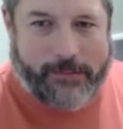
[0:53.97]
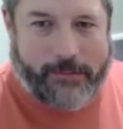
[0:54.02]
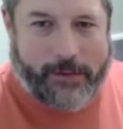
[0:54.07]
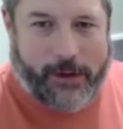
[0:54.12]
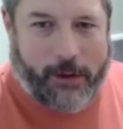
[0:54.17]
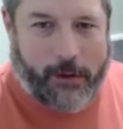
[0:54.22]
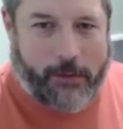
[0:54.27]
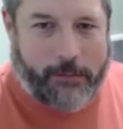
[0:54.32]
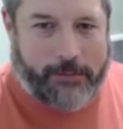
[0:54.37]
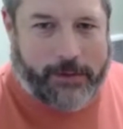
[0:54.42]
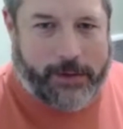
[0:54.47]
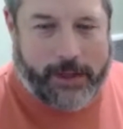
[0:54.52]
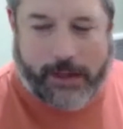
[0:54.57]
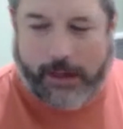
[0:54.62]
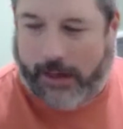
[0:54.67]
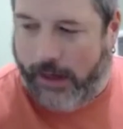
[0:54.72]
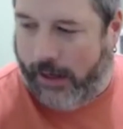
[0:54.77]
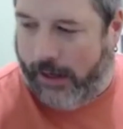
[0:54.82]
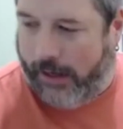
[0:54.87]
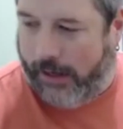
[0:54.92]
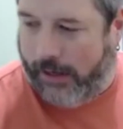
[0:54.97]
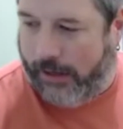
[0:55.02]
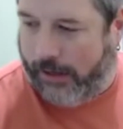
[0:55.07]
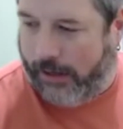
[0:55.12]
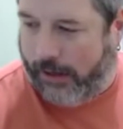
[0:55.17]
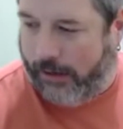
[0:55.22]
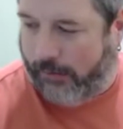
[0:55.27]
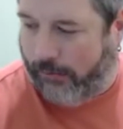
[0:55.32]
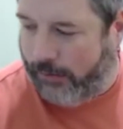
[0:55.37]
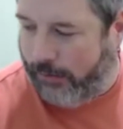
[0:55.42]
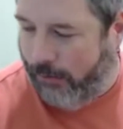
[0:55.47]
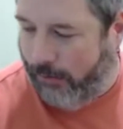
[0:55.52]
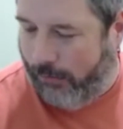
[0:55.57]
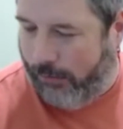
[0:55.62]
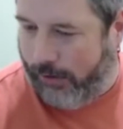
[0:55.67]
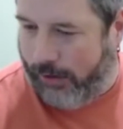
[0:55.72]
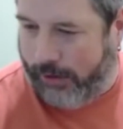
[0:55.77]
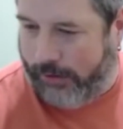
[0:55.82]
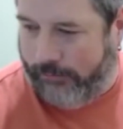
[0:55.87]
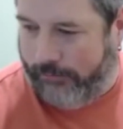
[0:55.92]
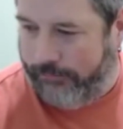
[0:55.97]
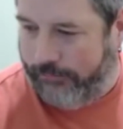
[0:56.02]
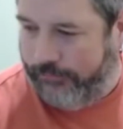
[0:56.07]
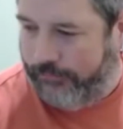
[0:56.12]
Hopefully it'll get recorded.